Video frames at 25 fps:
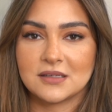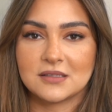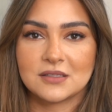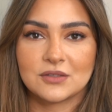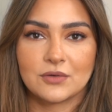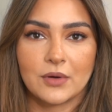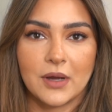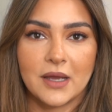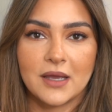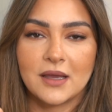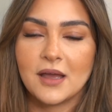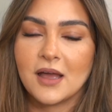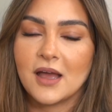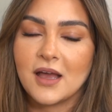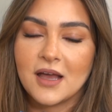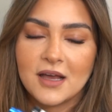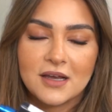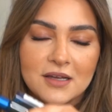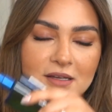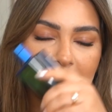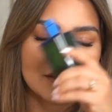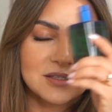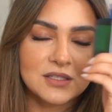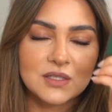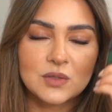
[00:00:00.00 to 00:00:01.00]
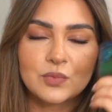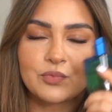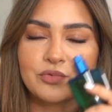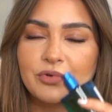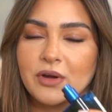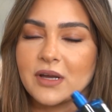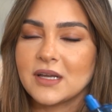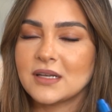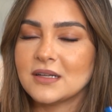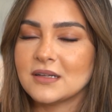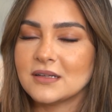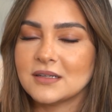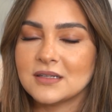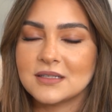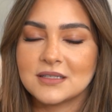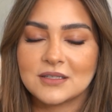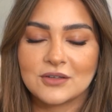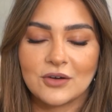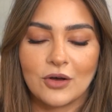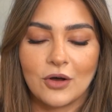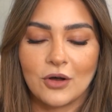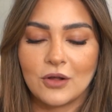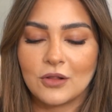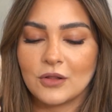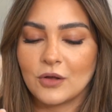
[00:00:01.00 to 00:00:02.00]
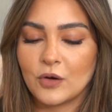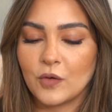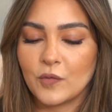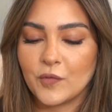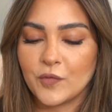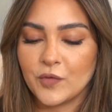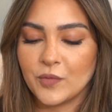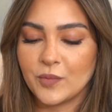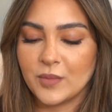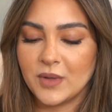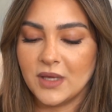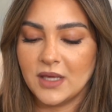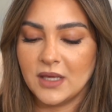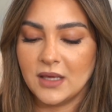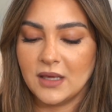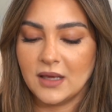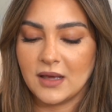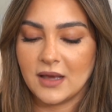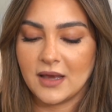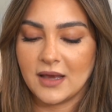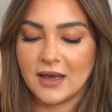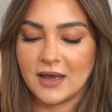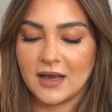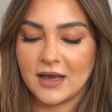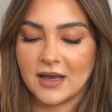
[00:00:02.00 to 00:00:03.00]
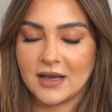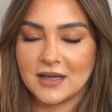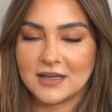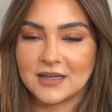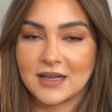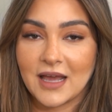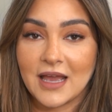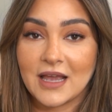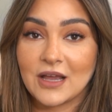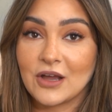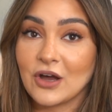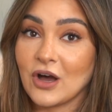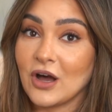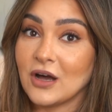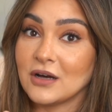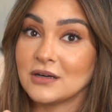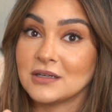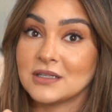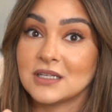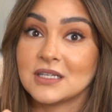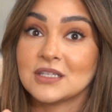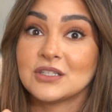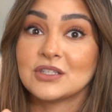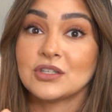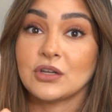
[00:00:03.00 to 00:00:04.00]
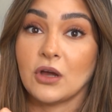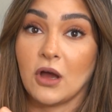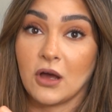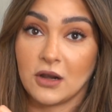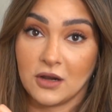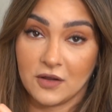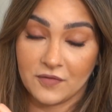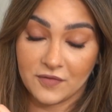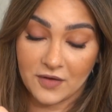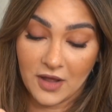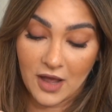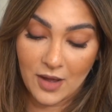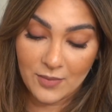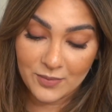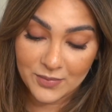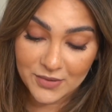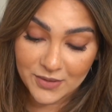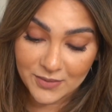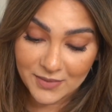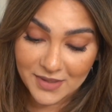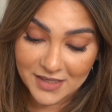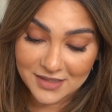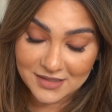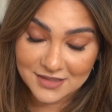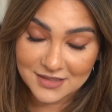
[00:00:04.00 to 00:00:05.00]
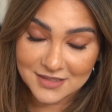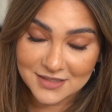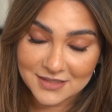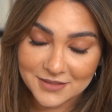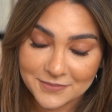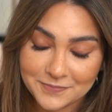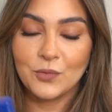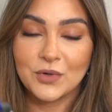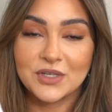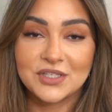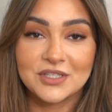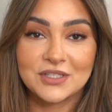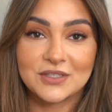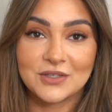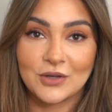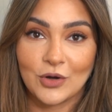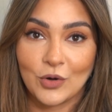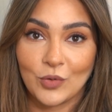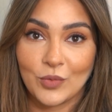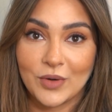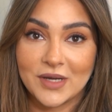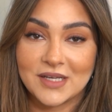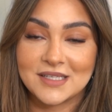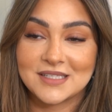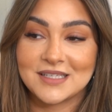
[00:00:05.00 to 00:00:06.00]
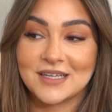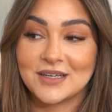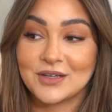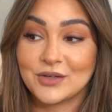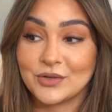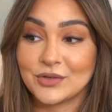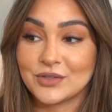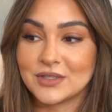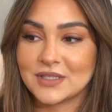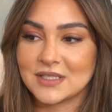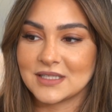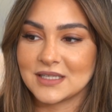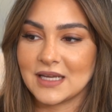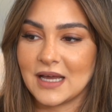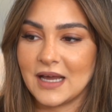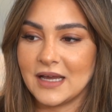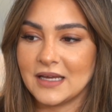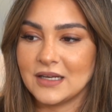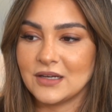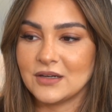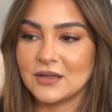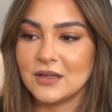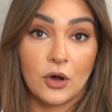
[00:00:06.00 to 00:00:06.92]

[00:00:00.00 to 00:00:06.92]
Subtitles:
So I sprayed it all over me, and I got a ton of compliments, which is always a good sign.